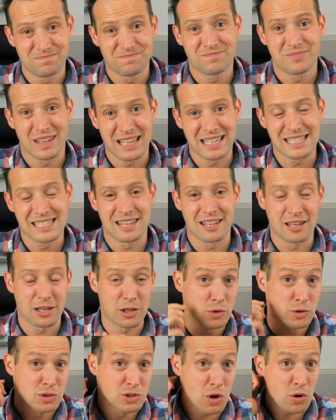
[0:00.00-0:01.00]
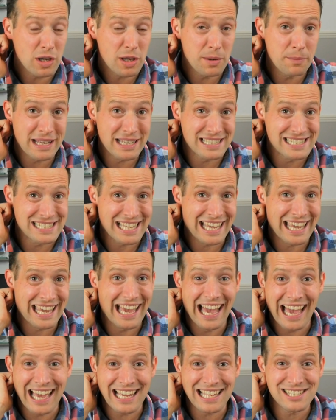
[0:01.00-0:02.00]
is that you're documenting it
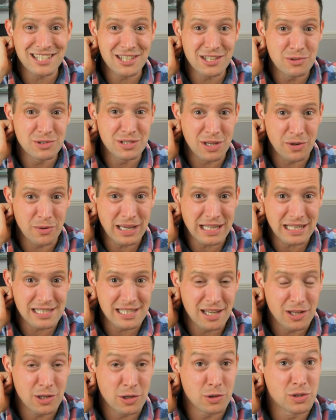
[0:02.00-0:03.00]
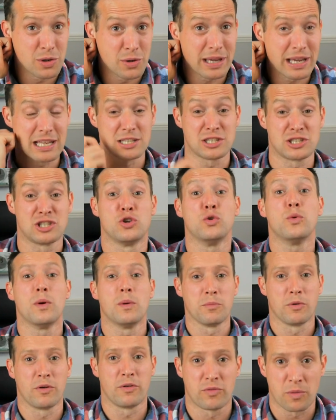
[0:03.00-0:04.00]
as you do it. You're doing it to
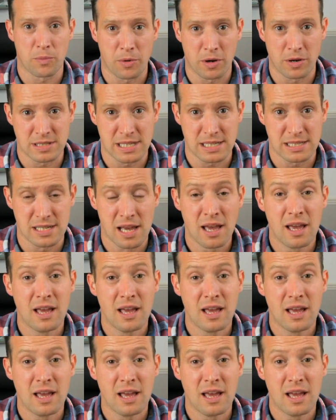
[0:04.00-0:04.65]
improve the process.